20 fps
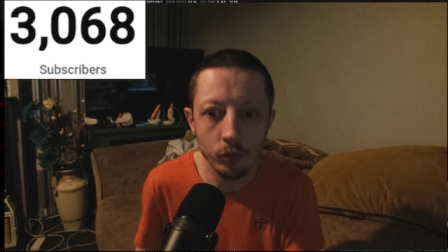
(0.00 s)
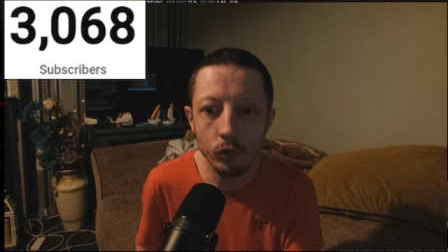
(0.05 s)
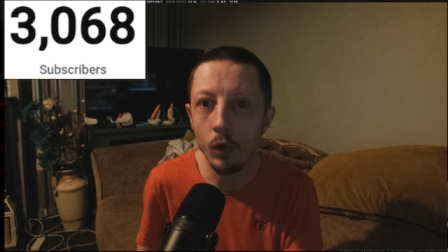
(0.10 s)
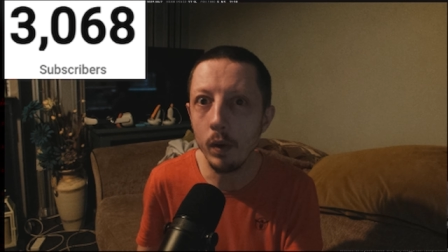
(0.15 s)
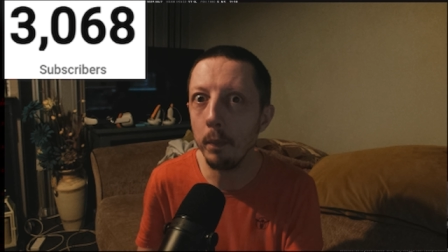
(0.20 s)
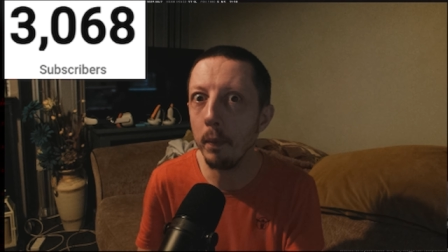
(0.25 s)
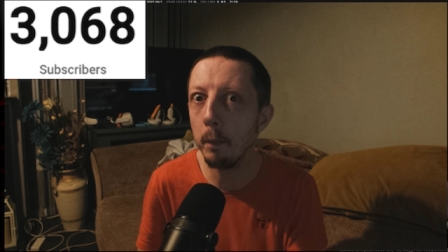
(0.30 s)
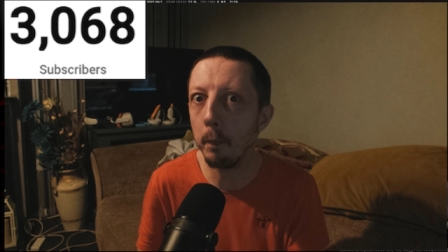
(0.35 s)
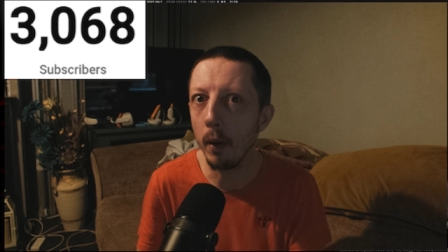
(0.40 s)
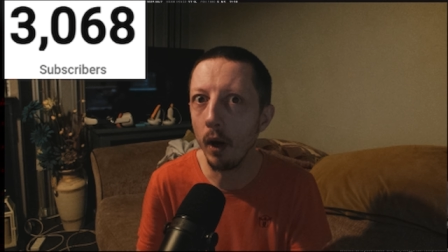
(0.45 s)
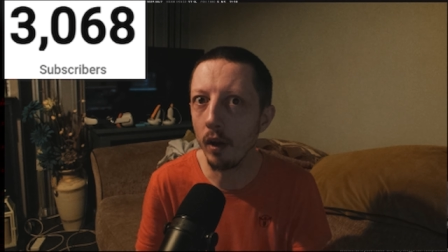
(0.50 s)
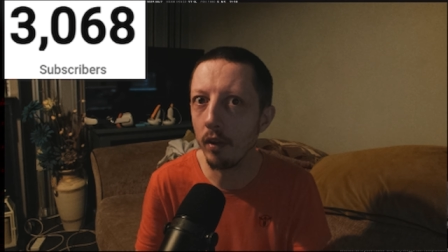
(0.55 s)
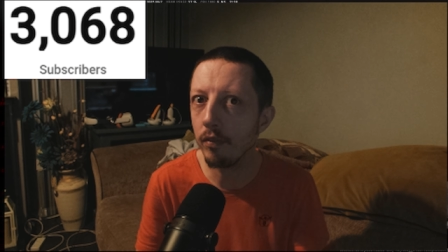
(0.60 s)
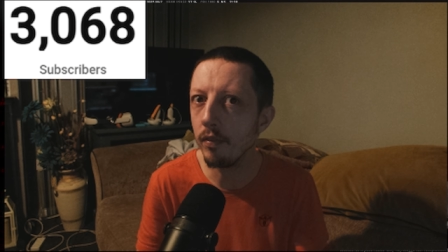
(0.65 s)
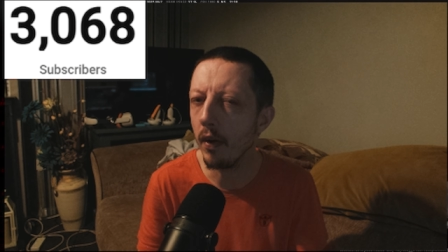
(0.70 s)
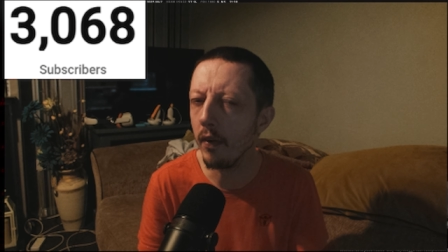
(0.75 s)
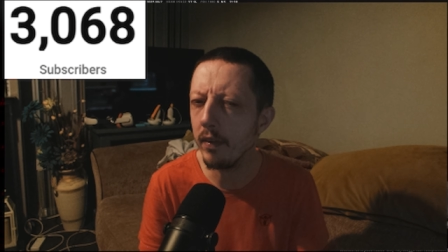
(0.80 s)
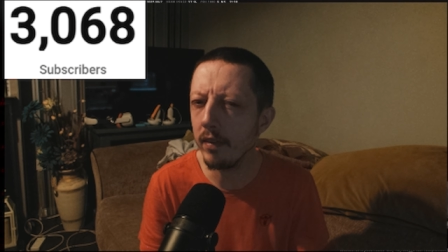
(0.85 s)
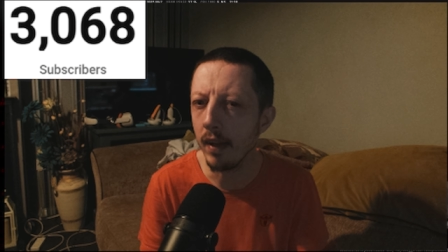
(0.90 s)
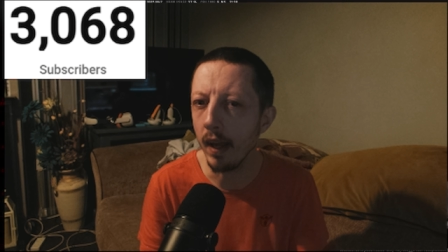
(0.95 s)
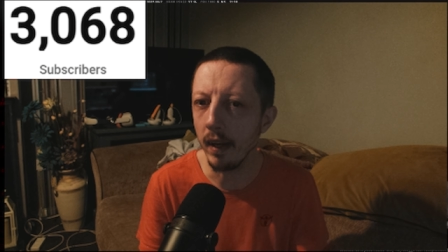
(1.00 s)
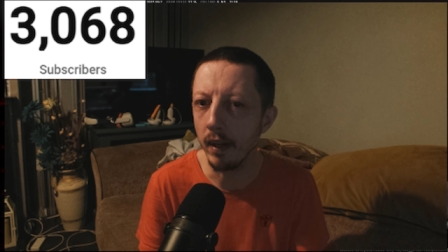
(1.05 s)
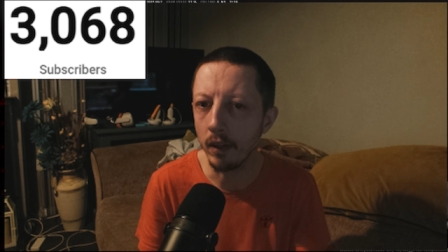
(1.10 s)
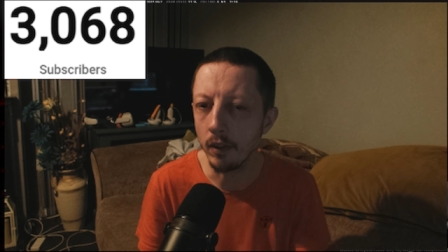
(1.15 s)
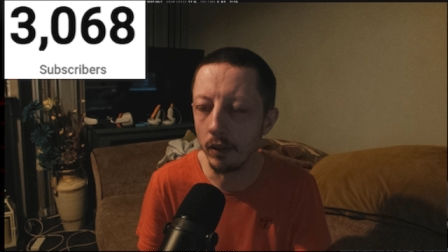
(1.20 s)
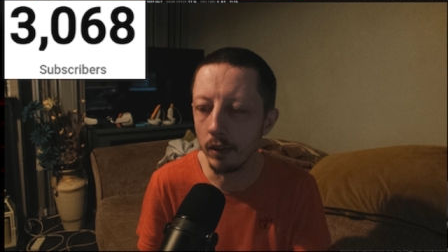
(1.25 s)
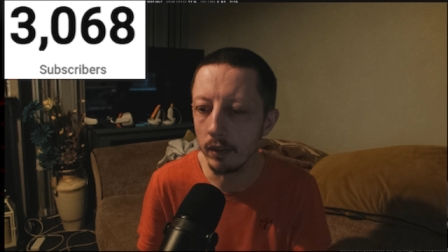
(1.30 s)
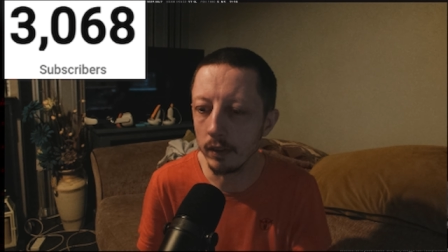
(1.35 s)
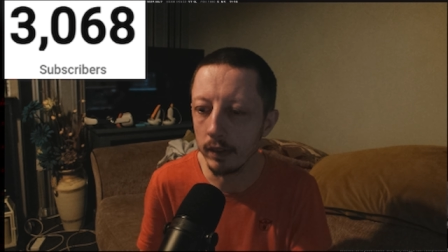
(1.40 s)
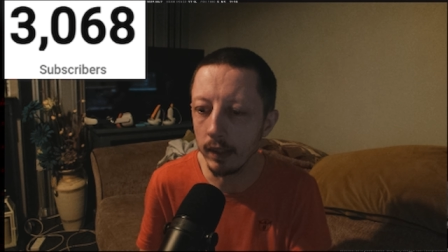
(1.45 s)
streamer bot is very
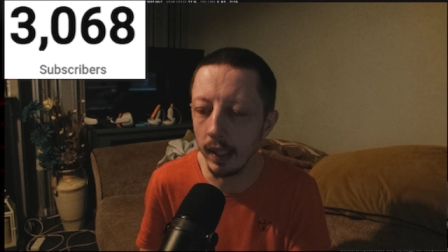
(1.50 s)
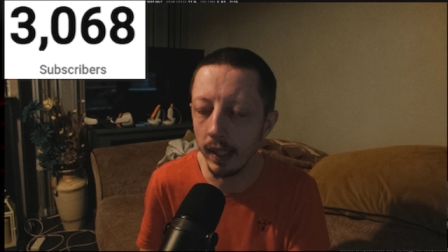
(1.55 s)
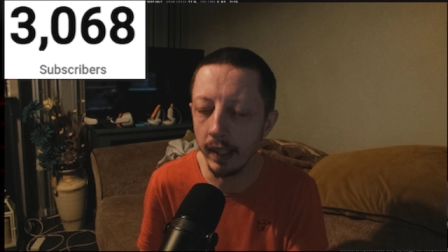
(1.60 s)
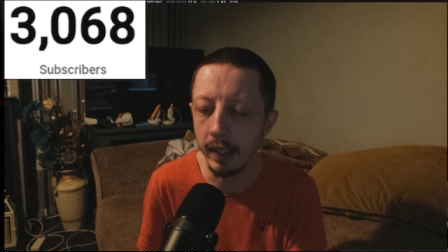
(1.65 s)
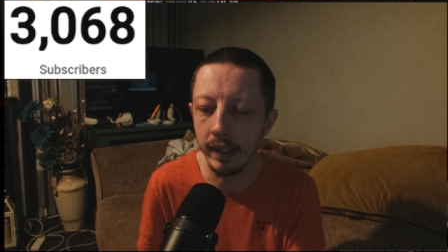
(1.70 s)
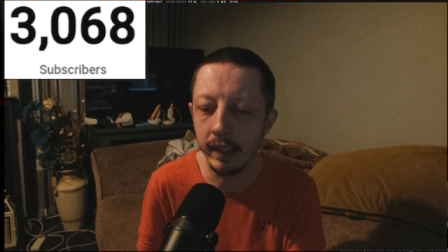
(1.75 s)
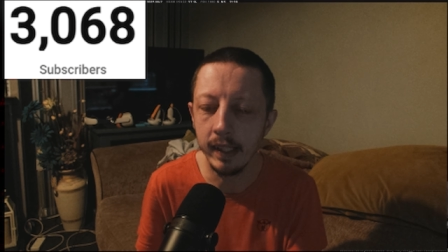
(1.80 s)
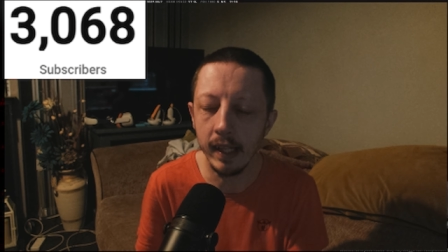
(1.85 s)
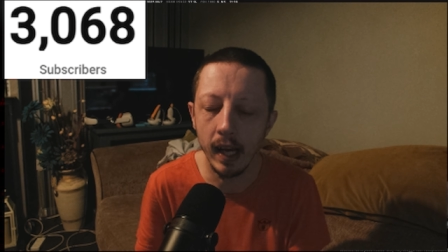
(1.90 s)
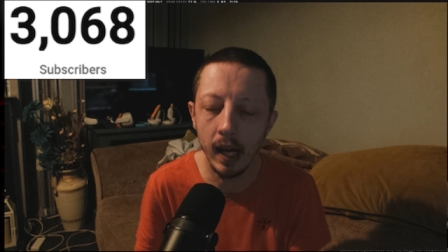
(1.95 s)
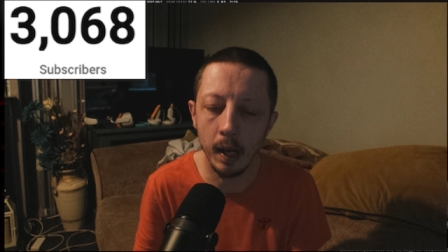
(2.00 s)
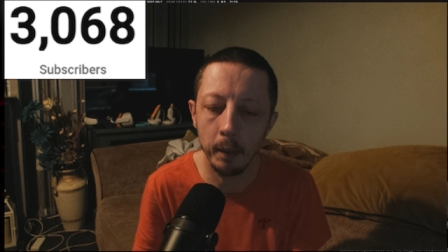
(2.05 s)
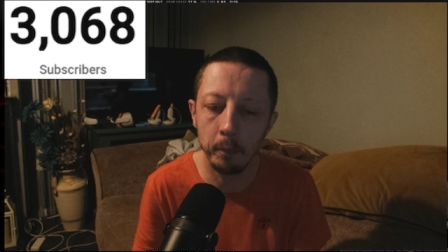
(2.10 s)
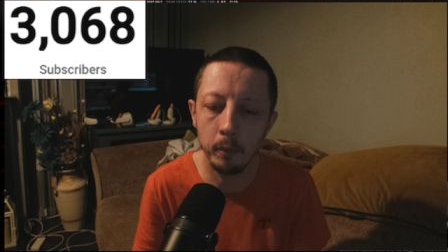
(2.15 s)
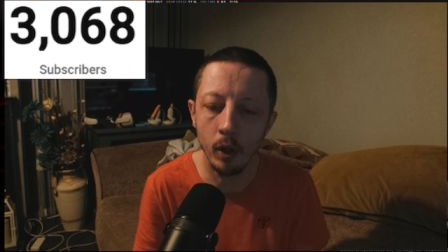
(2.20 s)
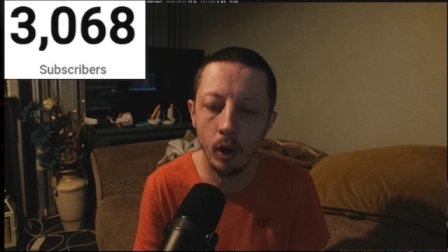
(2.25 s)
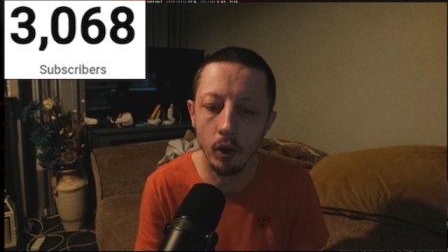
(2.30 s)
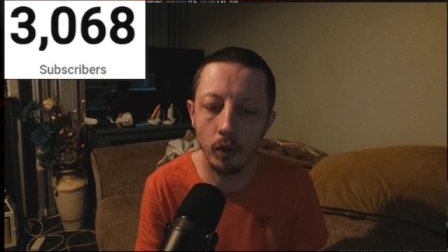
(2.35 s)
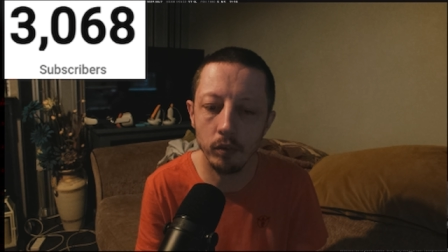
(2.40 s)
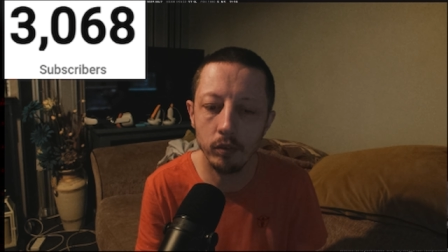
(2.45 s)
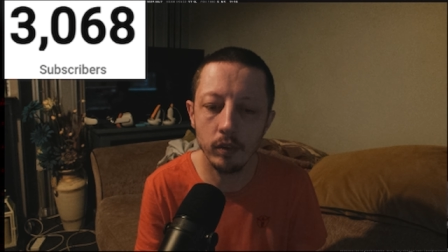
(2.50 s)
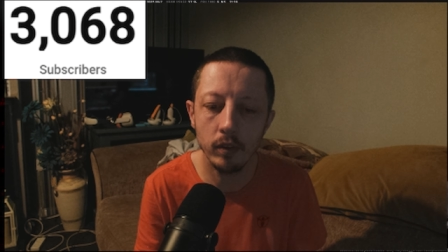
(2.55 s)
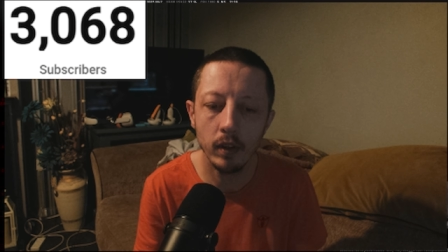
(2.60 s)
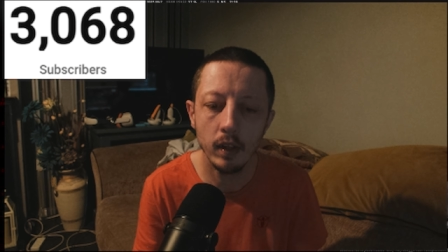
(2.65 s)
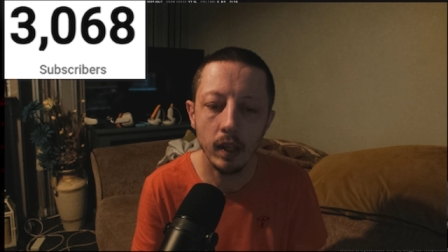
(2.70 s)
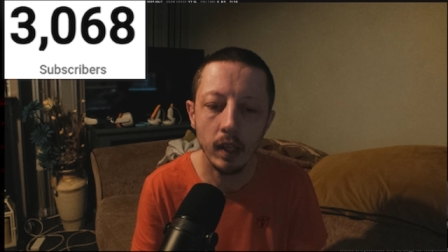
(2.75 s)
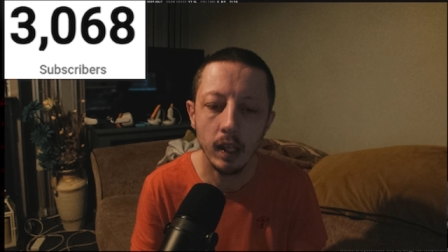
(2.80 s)
technical, and I'm not